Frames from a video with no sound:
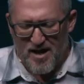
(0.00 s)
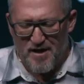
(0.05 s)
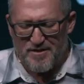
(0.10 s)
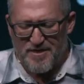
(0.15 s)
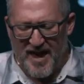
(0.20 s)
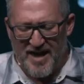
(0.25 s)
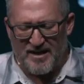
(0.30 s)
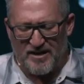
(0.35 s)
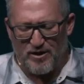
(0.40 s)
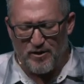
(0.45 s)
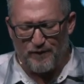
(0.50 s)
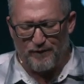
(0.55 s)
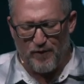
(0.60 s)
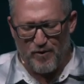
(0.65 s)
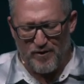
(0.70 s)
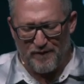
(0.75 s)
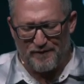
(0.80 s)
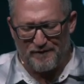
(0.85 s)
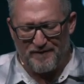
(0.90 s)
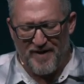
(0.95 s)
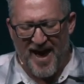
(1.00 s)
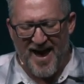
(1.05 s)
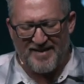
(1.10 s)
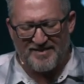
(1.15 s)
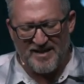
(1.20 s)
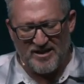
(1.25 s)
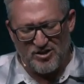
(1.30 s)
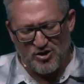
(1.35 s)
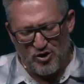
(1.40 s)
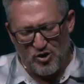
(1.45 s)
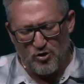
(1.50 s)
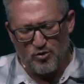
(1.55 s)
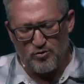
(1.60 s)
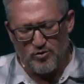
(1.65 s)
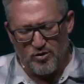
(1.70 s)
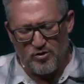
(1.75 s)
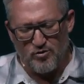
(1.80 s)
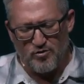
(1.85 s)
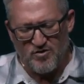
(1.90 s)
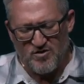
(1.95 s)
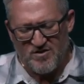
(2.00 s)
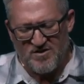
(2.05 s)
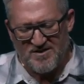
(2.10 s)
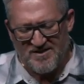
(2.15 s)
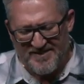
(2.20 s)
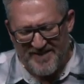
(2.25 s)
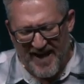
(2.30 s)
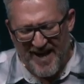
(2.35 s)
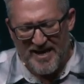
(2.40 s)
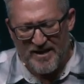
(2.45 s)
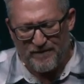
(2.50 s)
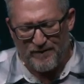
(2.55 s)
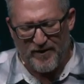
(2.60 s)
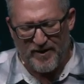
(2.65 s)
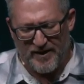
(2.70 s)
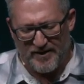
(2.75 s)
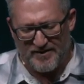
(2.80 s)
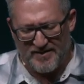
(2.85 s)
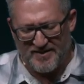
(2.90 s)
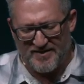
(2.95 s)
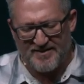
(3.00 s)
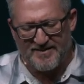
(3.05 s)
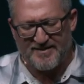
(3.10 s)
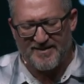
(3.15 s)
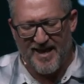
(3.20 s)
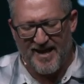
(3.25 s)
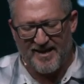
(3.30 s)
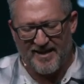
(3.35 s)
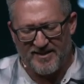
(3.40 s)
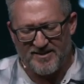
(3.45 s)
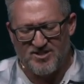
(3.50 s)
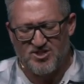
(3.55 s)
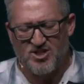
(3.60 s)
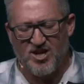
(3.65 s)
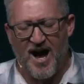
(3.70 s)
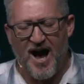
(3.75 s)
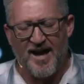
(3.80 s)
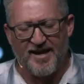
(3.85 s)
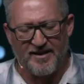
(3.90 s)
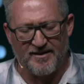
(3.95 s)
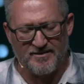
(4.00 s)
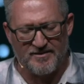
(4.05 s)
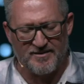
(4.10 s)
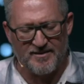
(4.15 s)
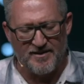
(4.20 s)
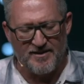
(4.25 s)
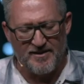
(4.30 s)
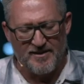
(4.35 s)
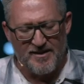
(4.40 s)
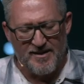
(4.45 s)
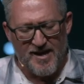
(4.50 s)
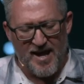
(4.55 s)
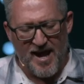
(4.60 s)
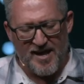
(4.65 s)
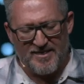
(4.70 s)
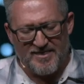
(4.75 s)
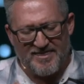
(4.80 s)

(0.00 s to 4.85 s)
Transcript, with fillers: Thank you for the fact that you used David to slay a giant. And